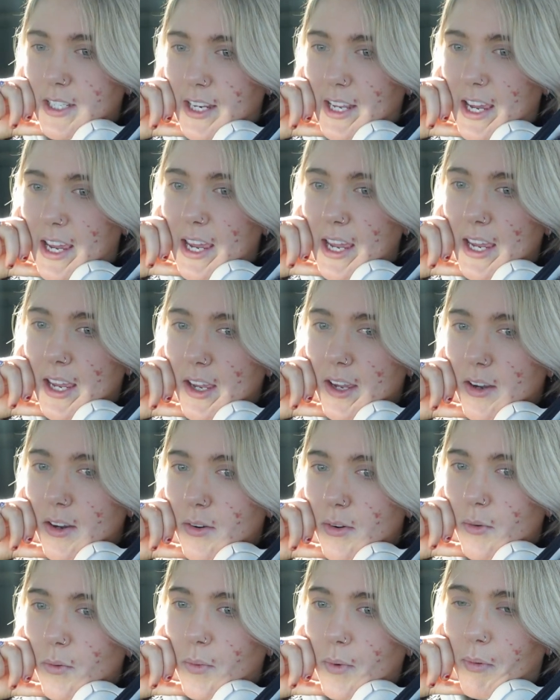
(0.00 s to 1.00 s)
Today
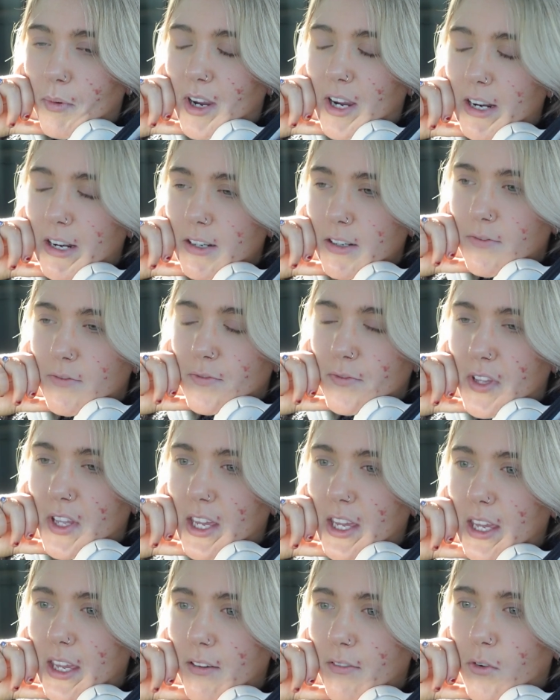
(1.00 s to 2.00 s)
we were kind of
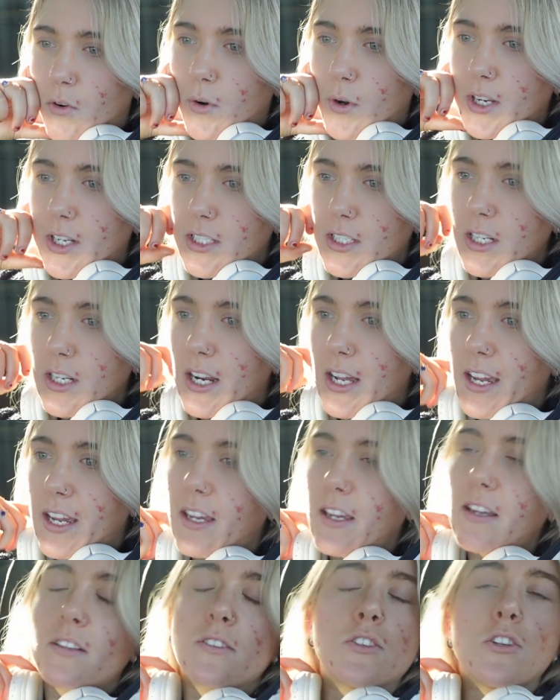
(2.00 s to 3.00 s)
thinking of going to
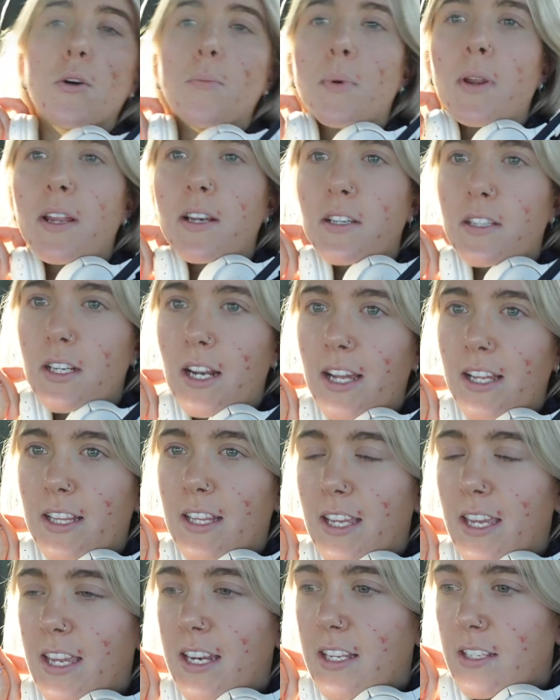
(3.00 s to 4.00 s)
like Dublin to like
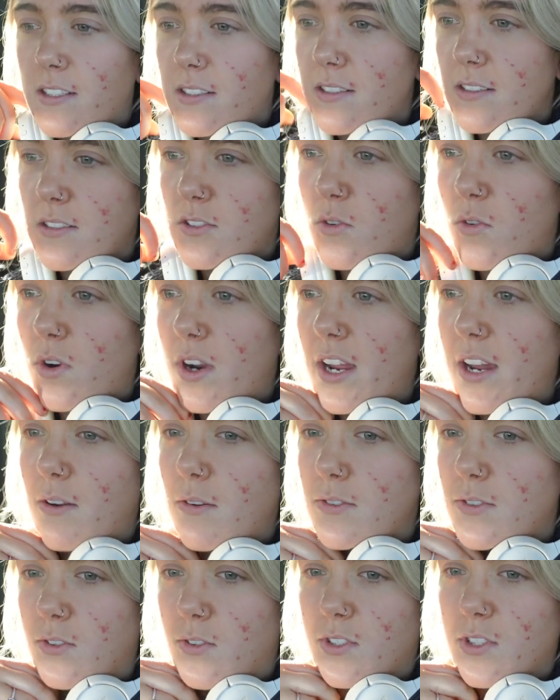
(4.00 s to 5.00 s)
the Guinness
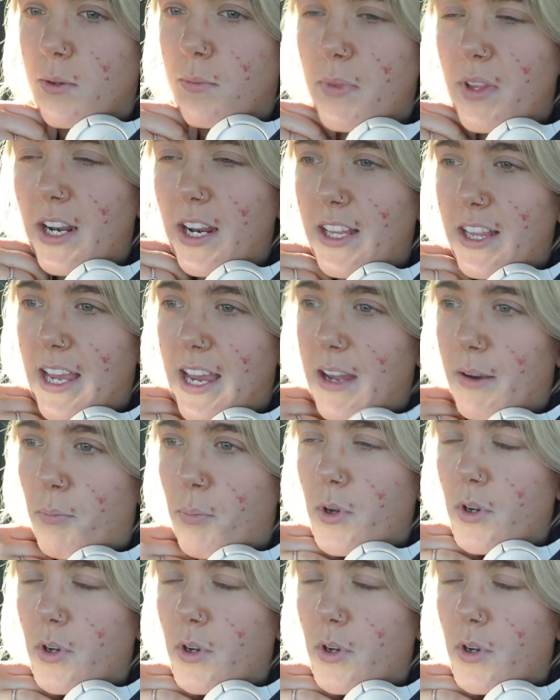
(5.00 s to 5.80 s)
storehouse or something like that,